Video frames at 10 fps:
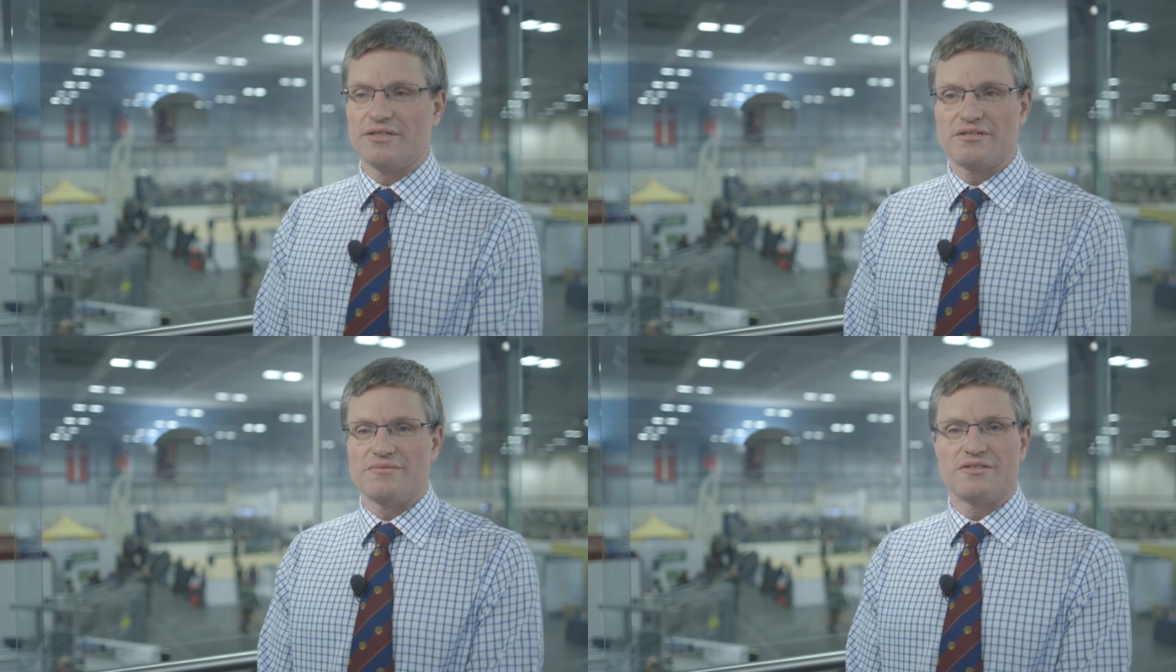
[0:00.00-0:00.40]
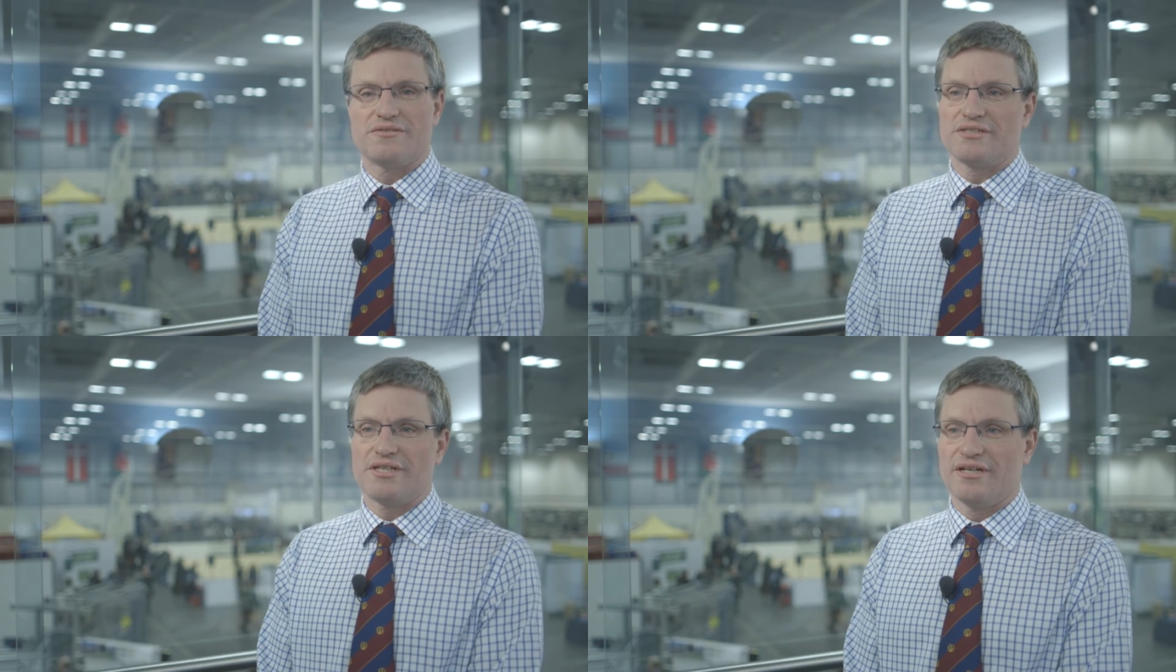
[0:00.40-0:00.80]
In terms of
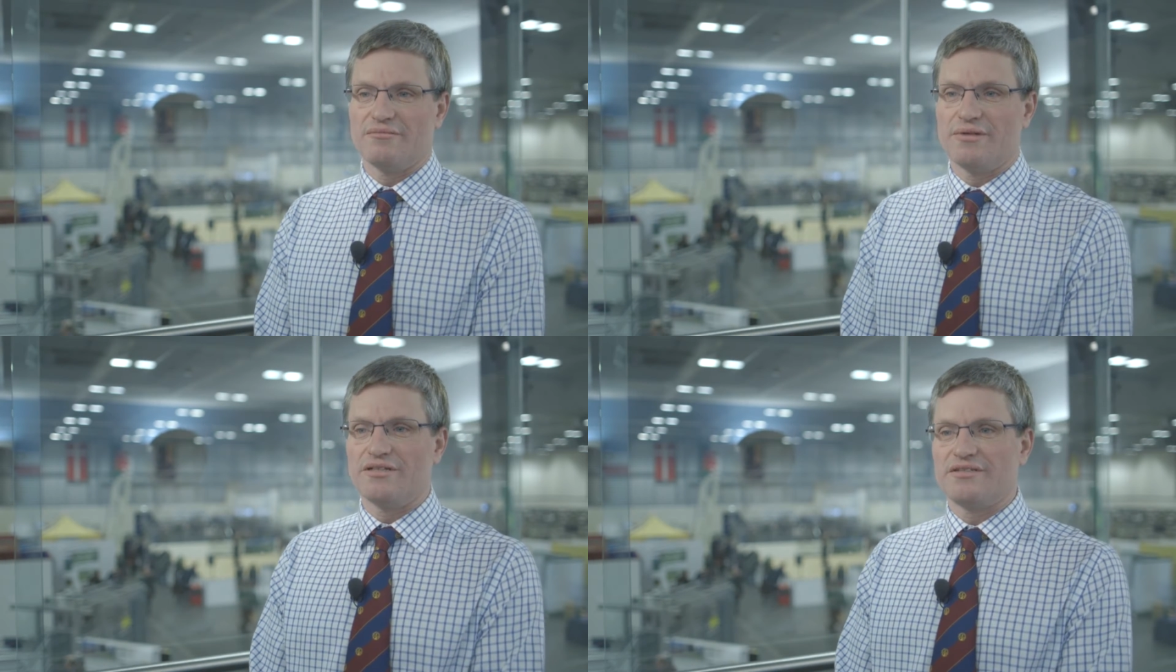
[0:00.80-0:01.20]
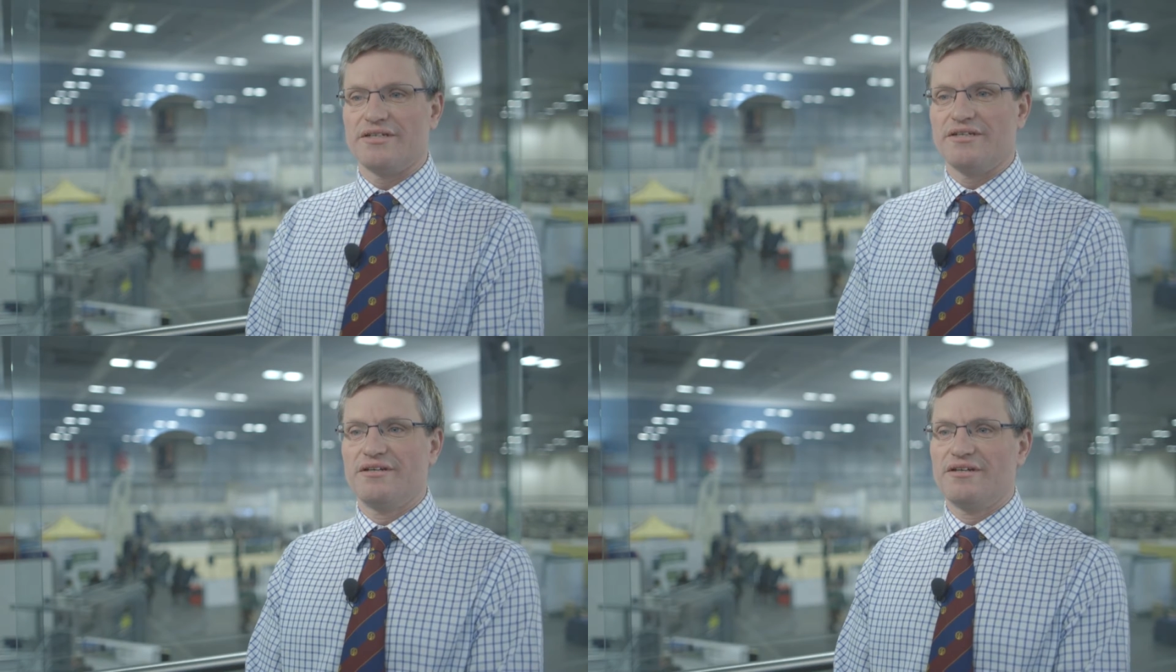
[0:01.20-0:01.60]

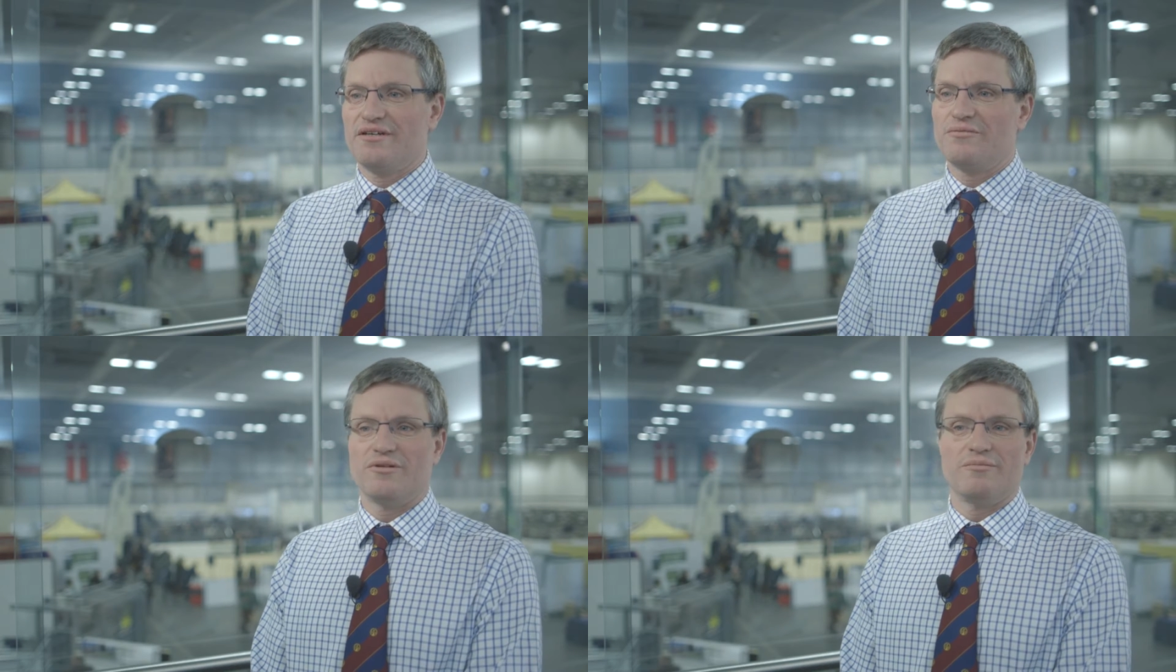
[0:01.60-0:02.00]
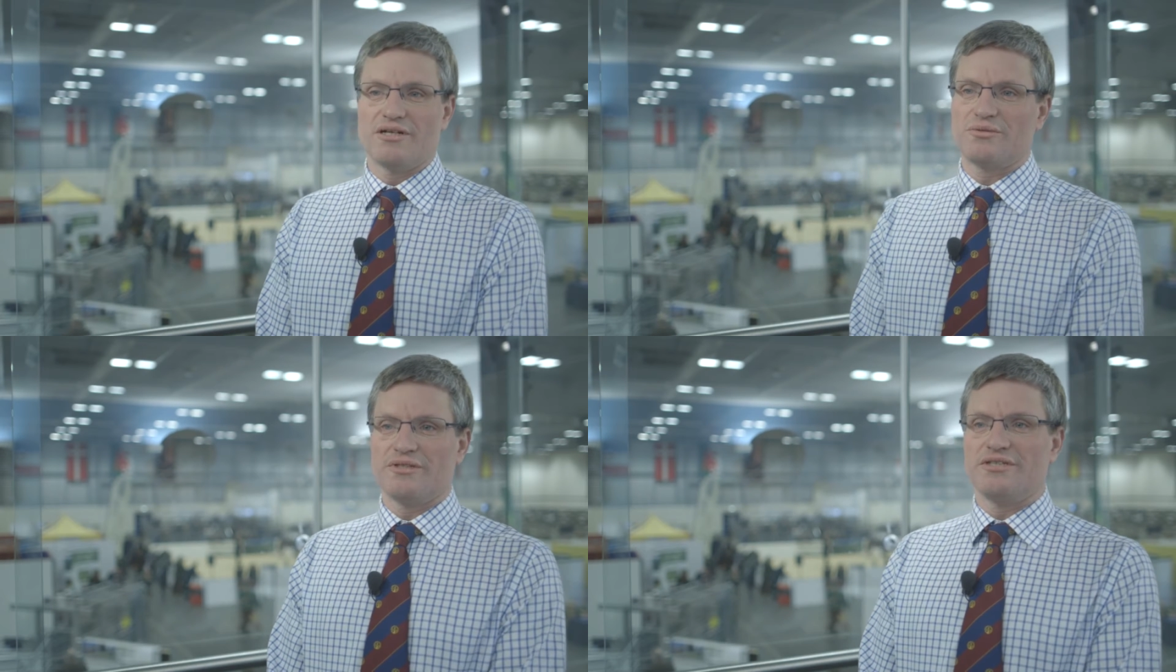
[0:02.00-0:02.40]
sustainability, we're
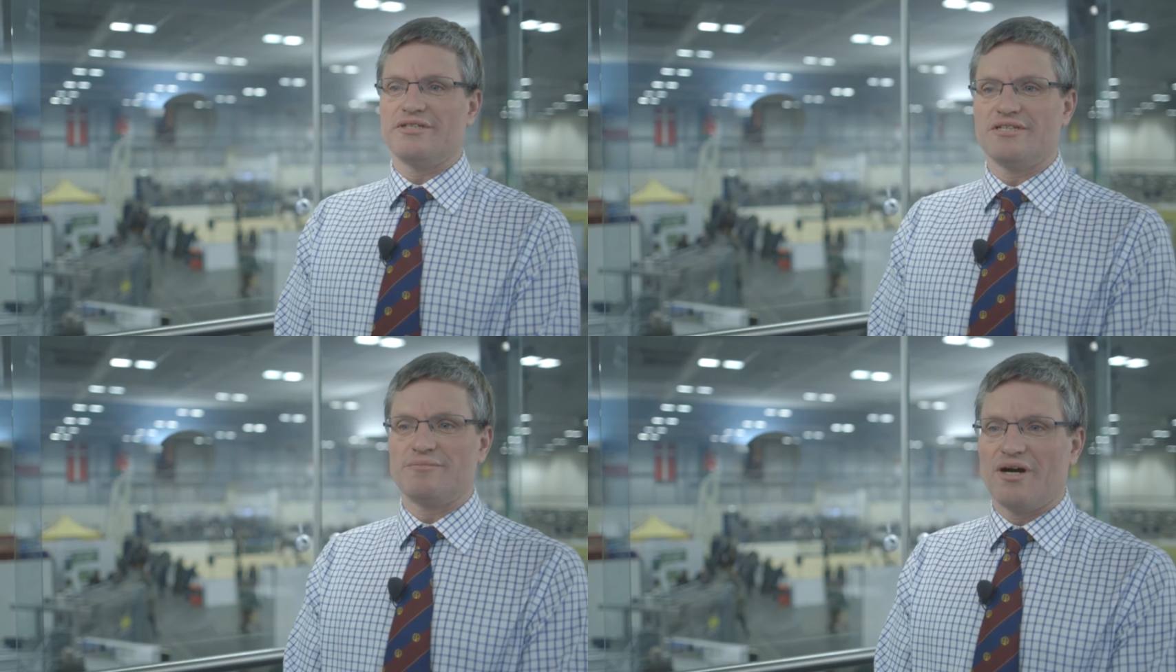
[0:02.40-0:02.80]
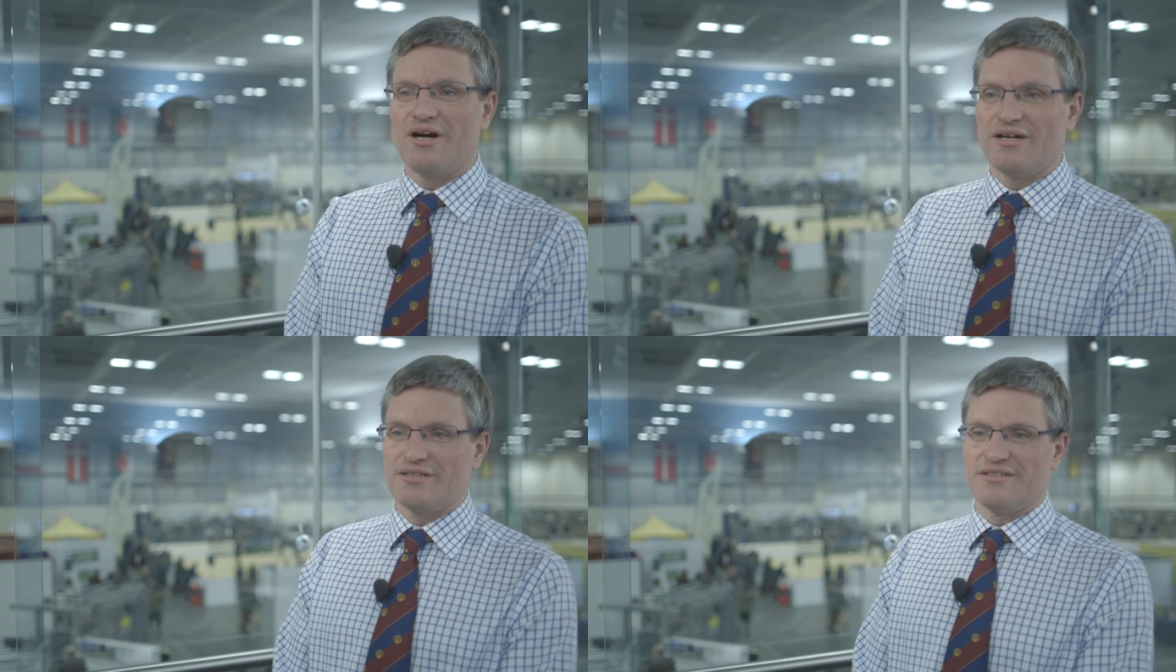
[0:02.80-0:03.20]
about 20 years
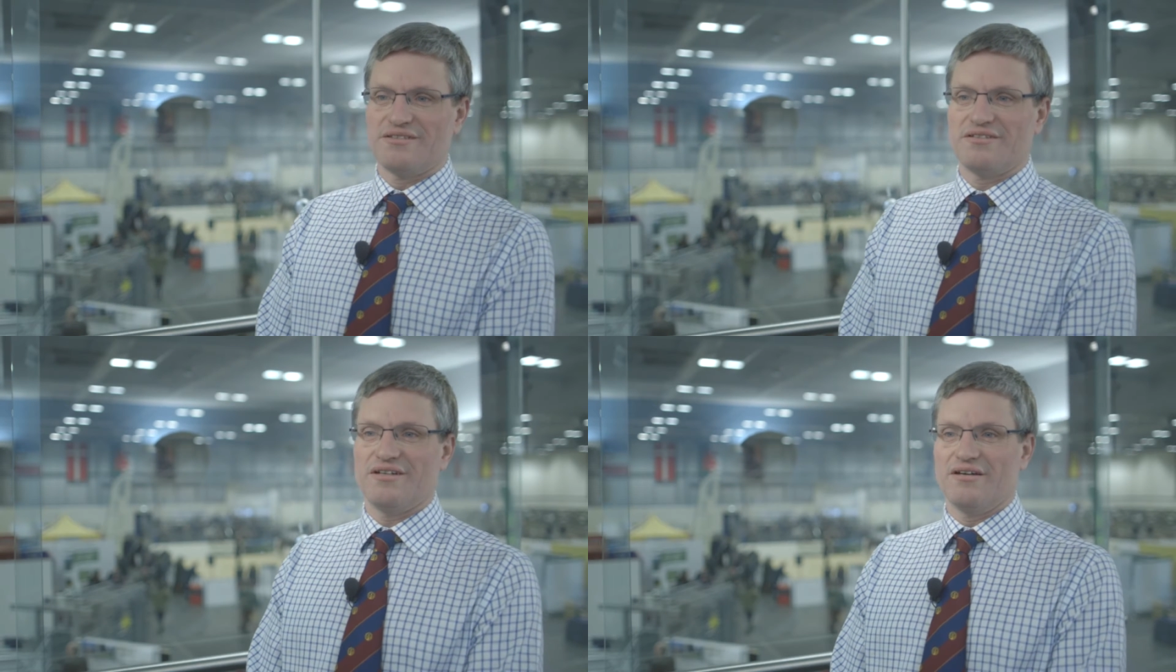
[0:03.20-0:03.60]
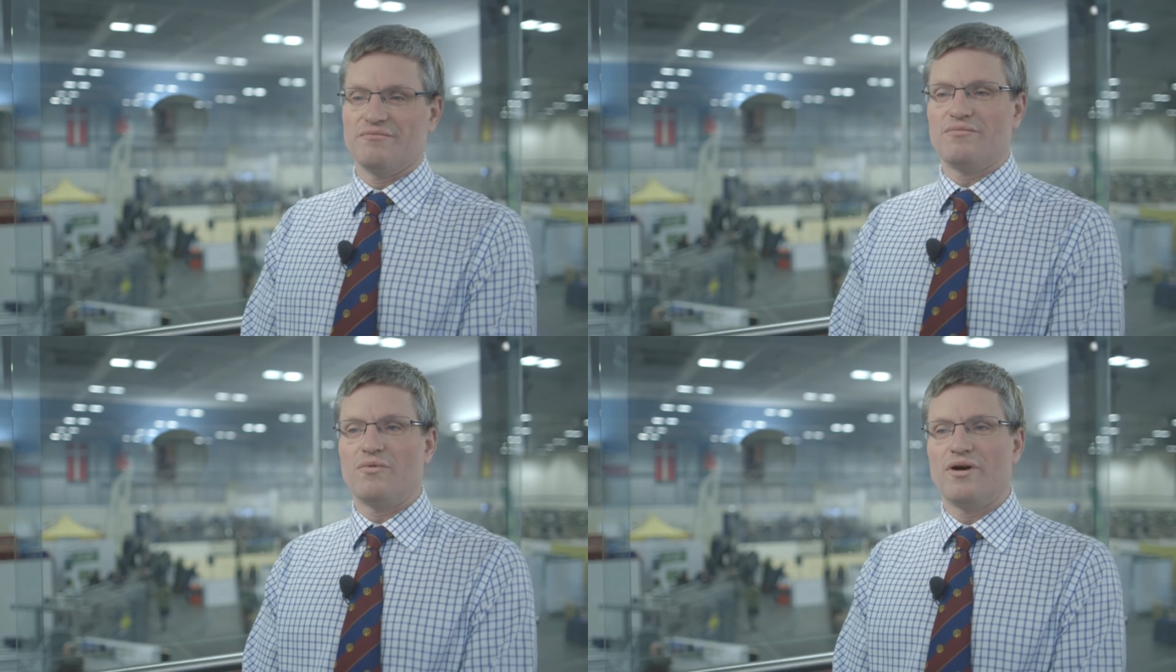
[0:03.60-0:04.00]
behind
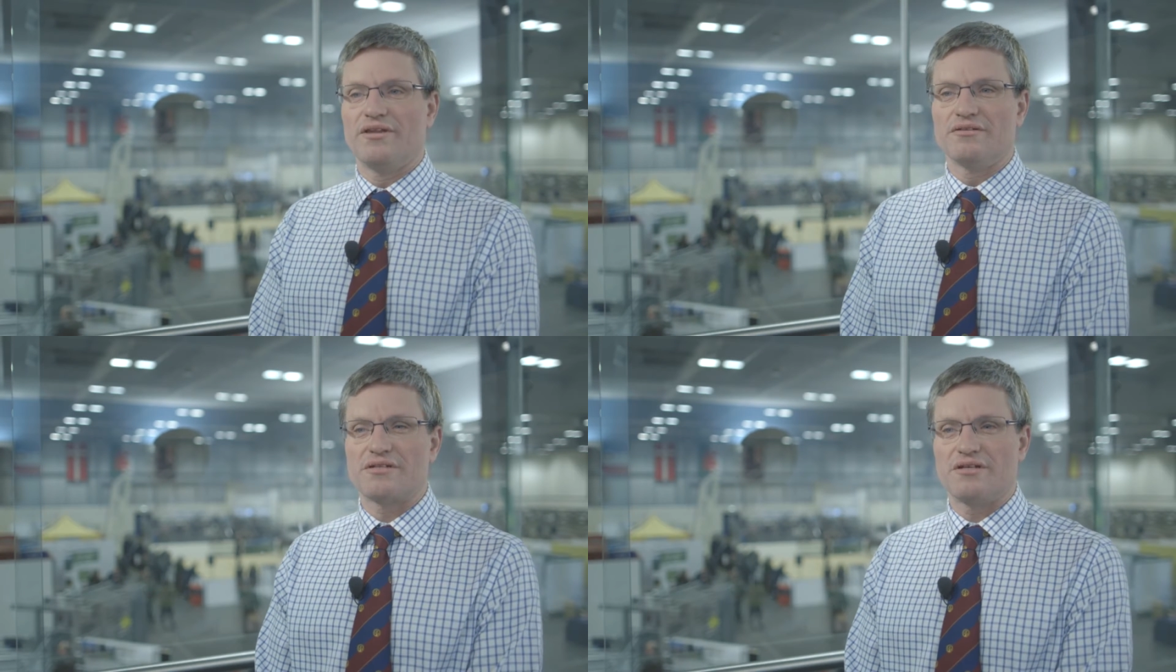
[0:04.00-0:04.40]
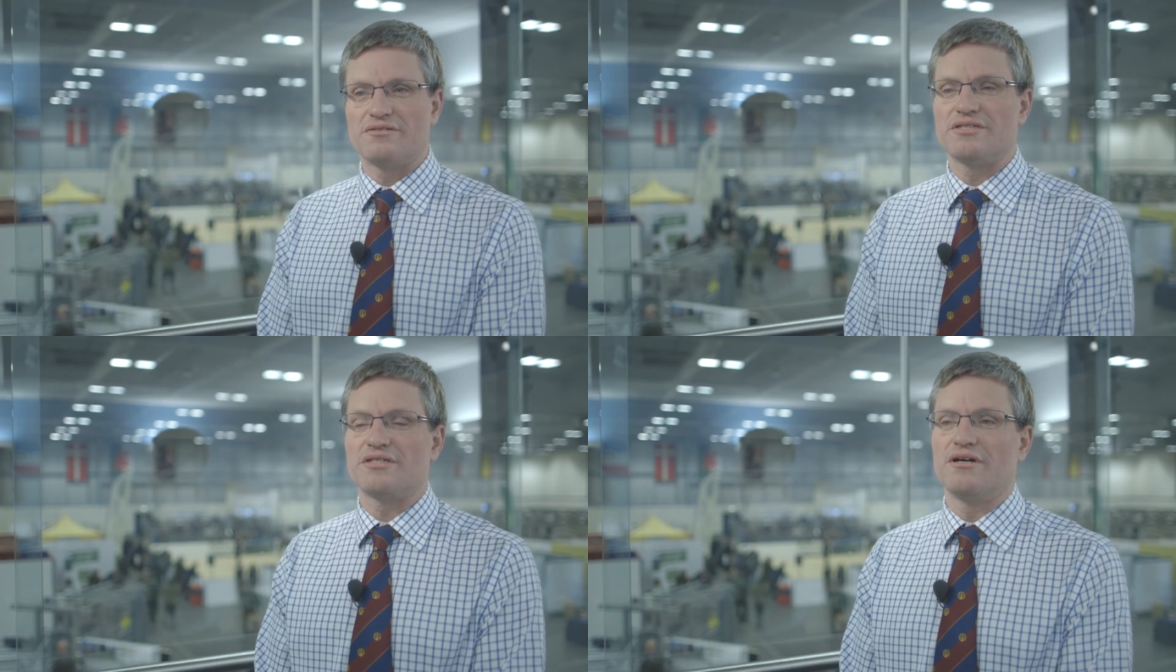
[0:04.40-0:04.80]
where those
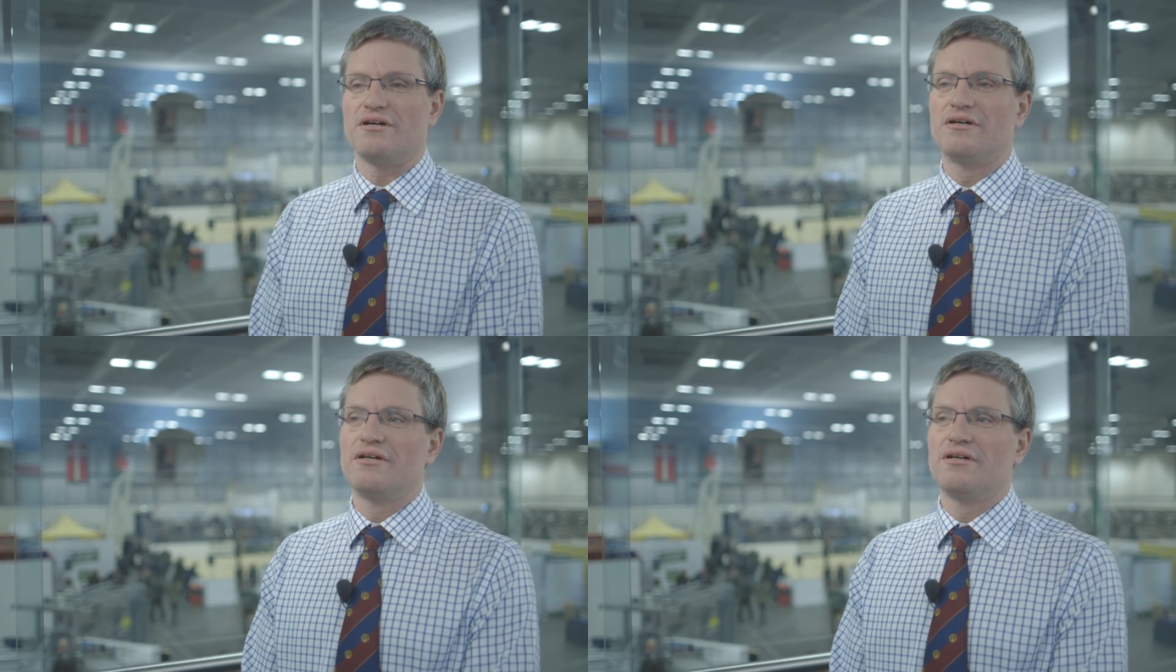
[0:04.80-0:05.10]
countries are.